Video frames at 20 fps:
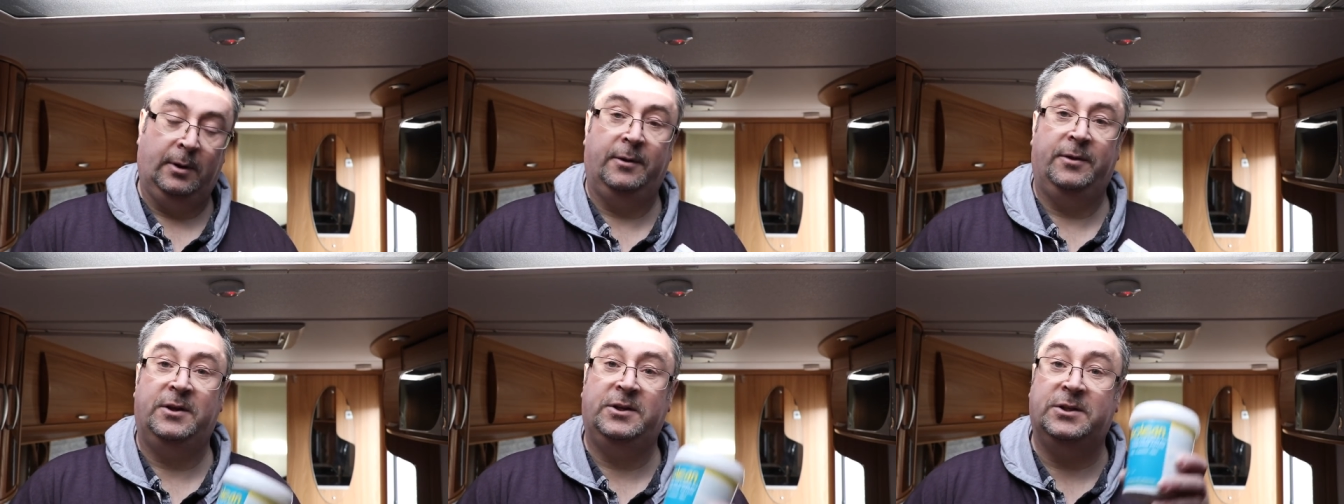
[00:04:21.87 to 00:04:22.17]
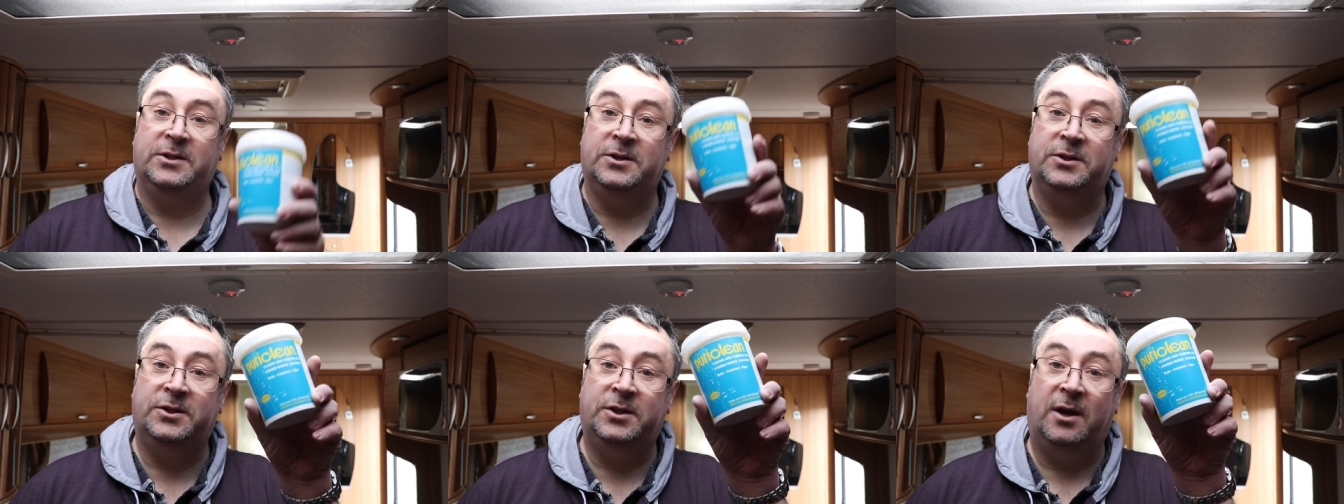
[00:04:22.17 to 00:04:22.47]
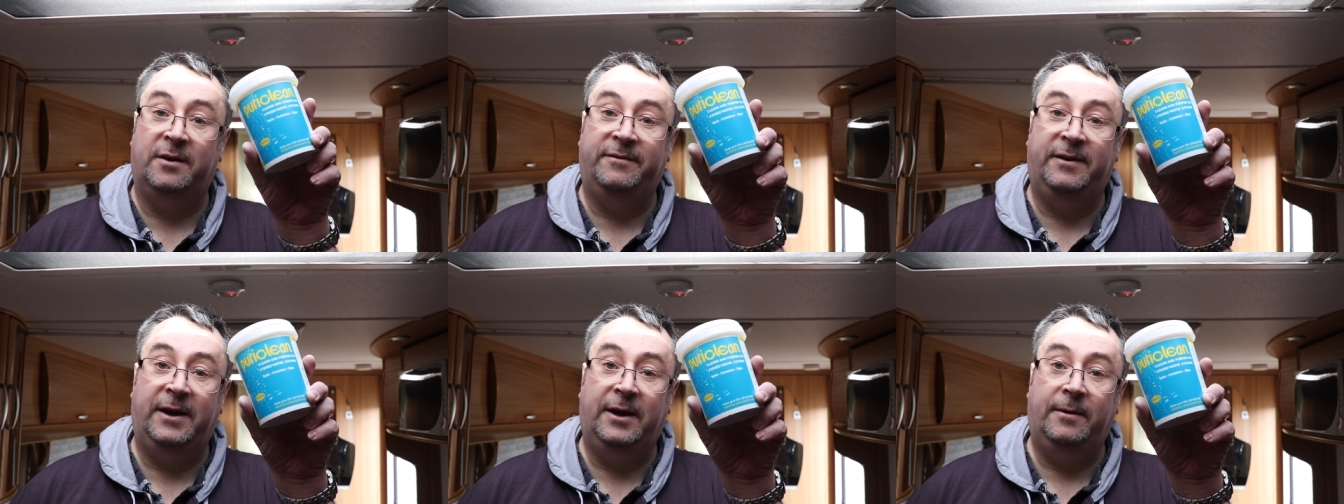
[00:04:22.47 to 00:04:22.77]
This is the
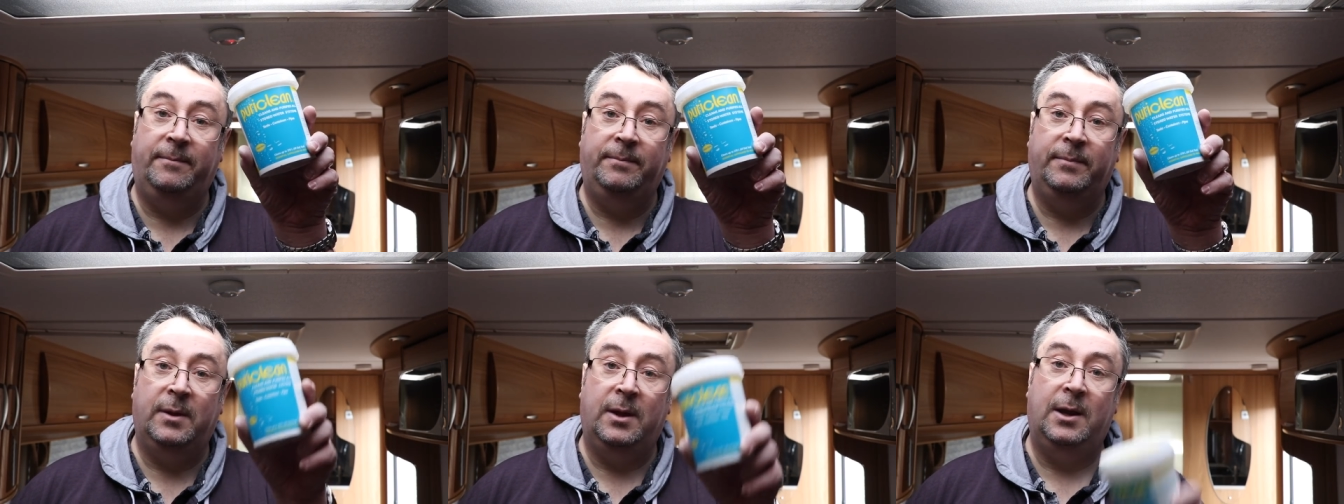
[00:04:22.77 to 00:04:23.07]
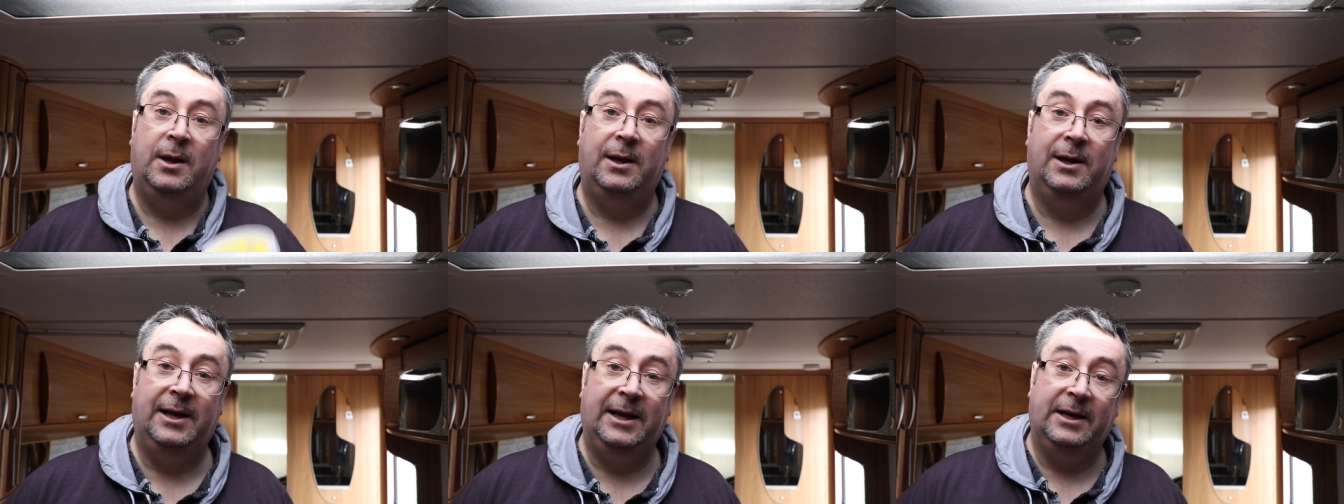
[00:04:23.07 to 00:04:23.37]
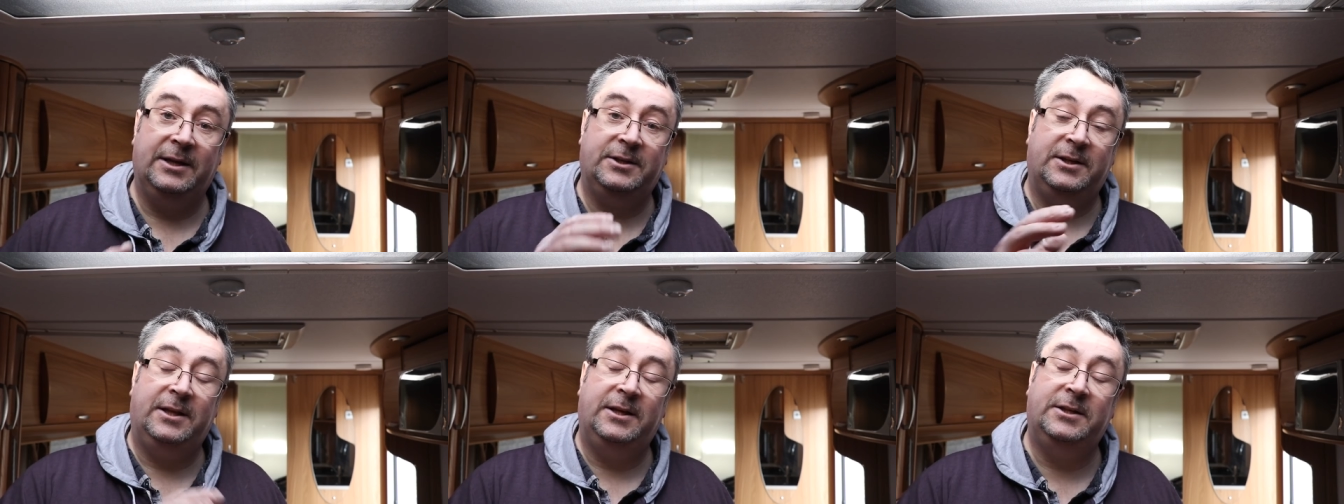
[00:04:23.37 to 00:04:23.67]
stuff here.
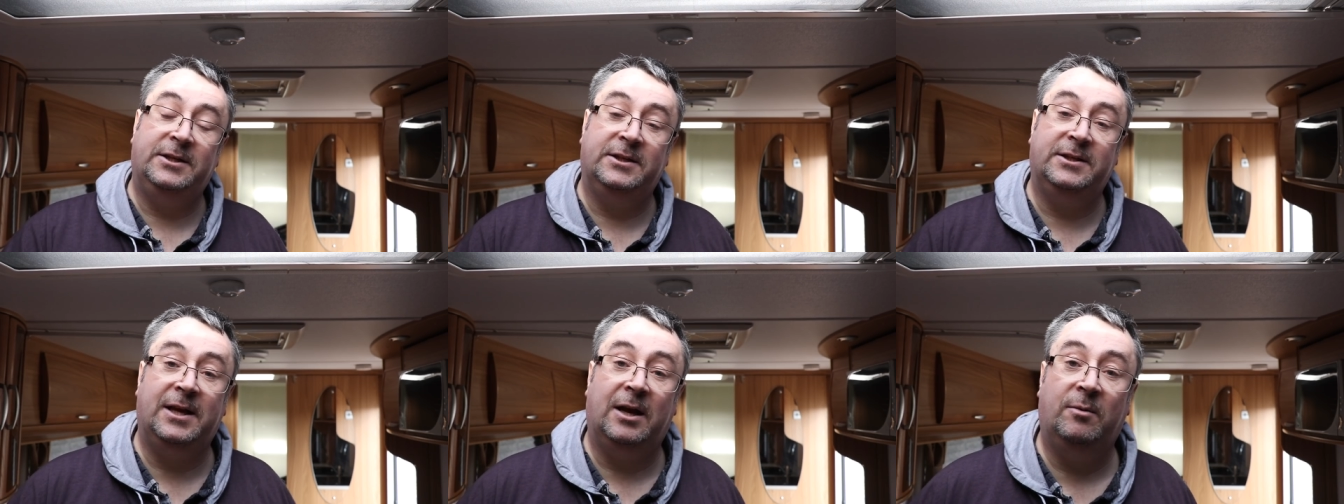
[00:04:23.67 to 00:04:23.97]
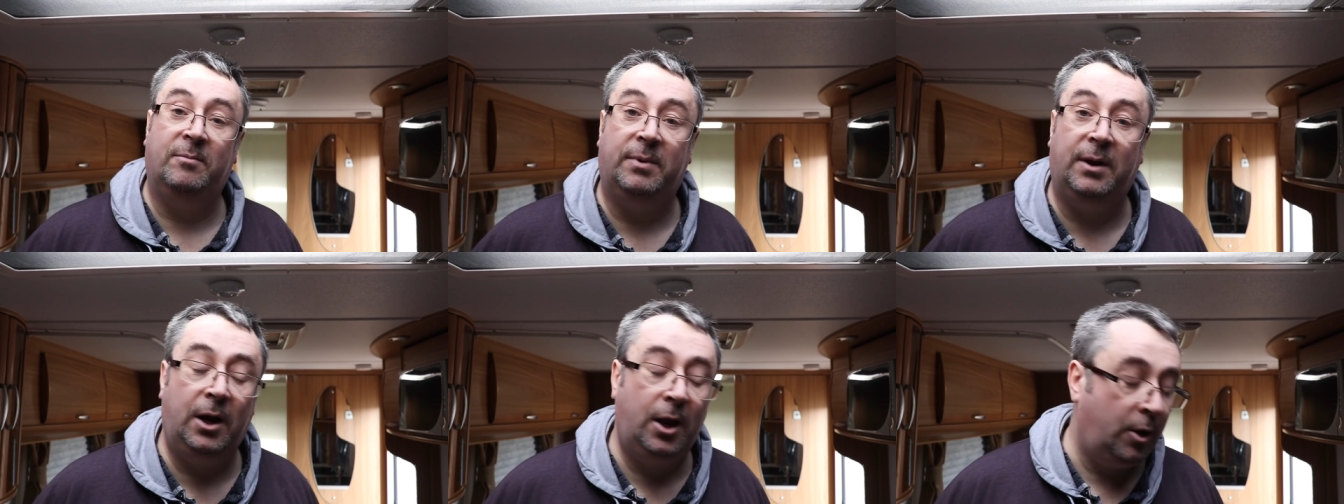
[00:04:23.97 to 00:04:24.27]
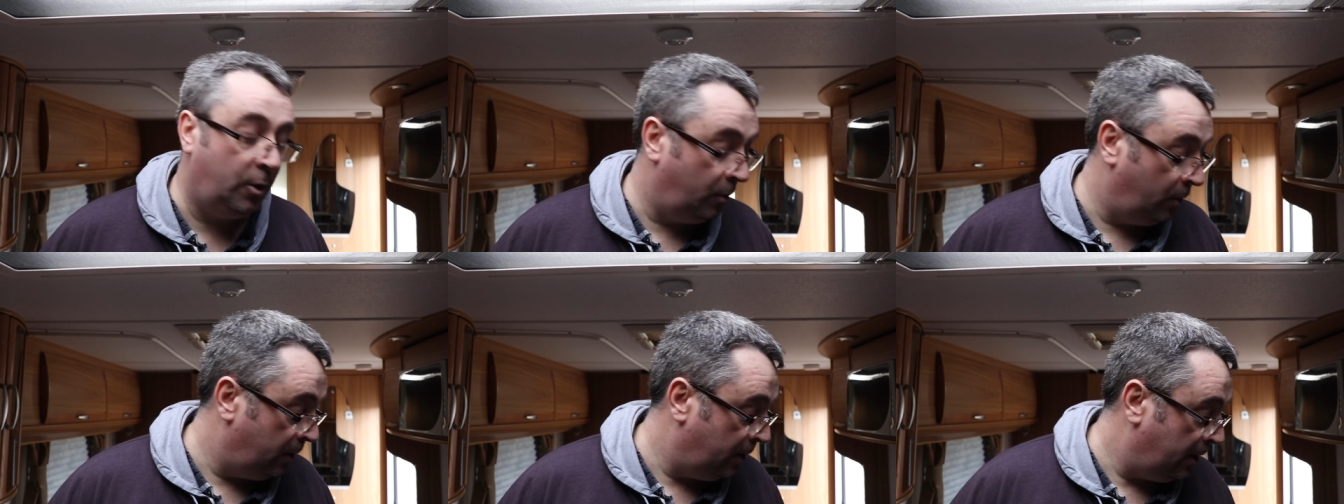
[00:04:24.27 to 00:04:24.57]
Link to this is down
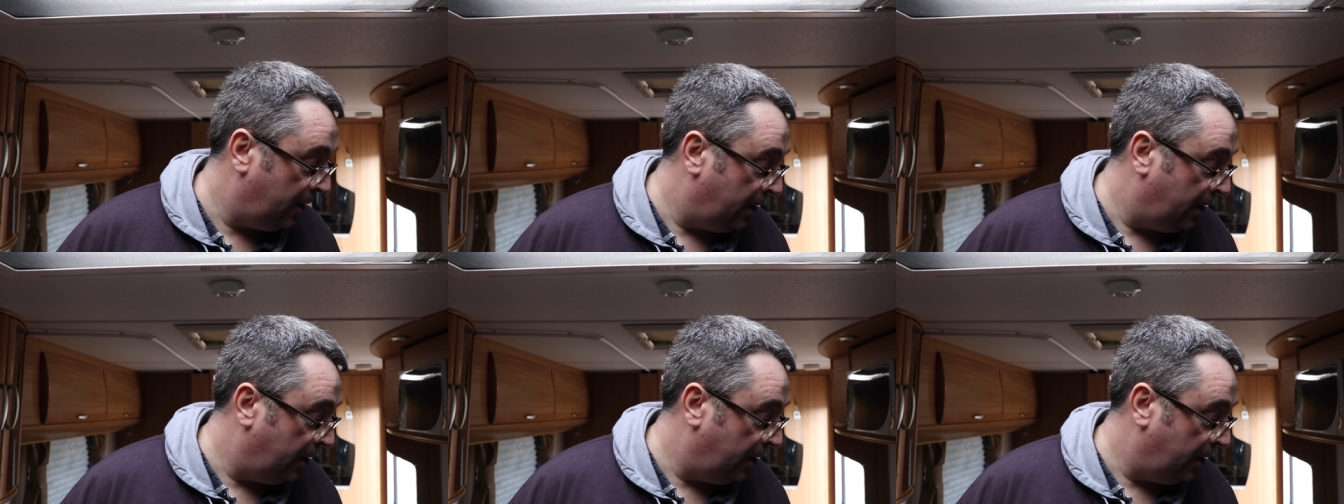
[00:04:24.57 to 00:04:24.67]
below.